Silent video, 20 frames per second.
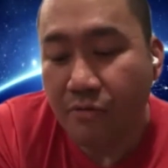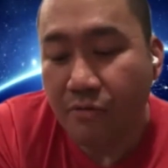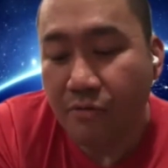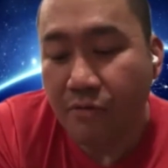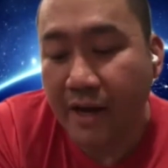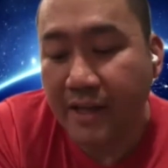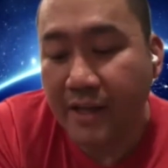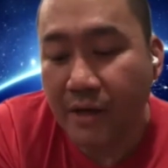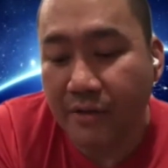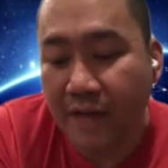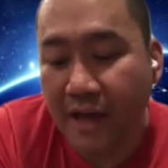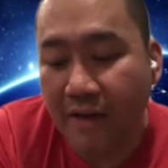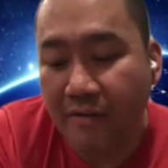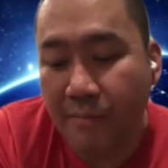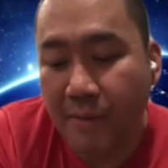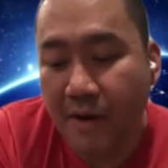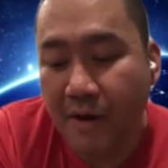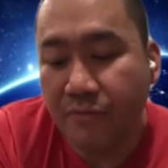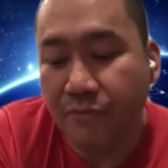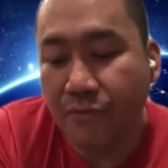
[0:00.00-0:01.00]
Right now, they have
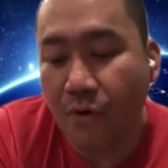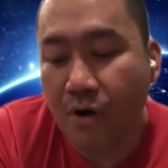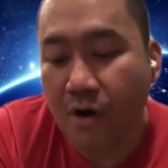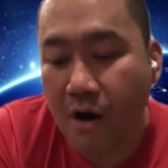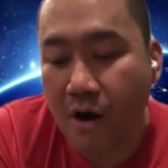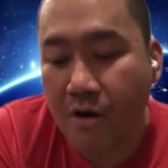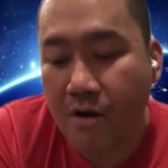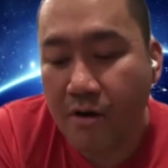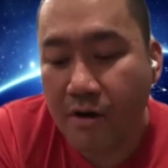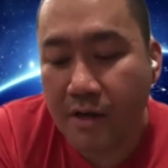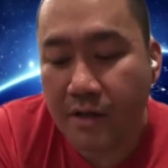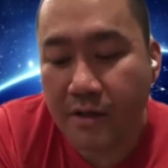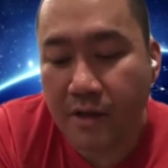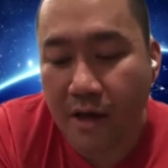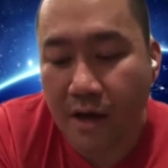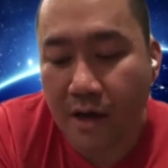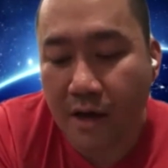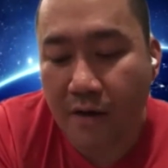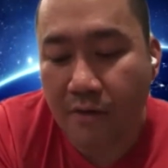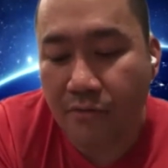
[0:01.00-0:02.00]
about
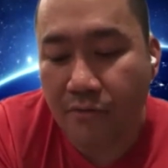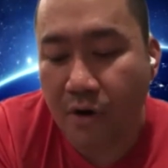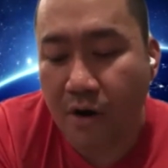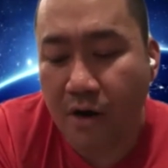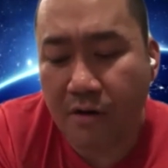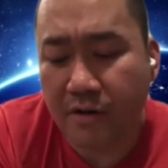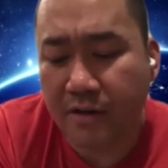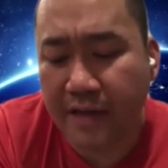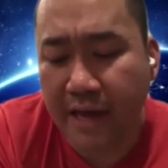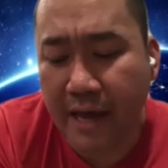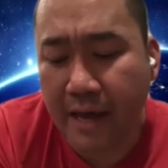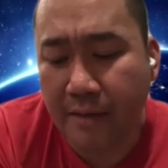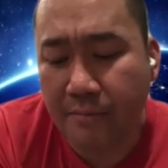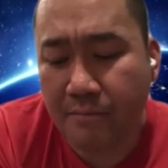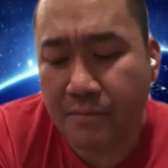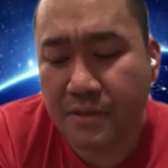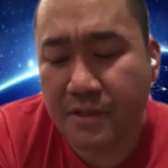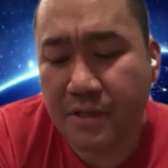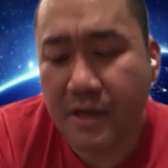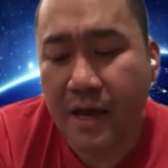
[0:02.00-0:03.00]
400
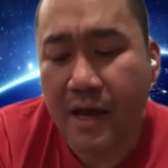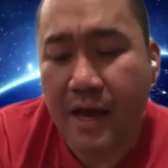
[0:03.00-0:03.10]
games.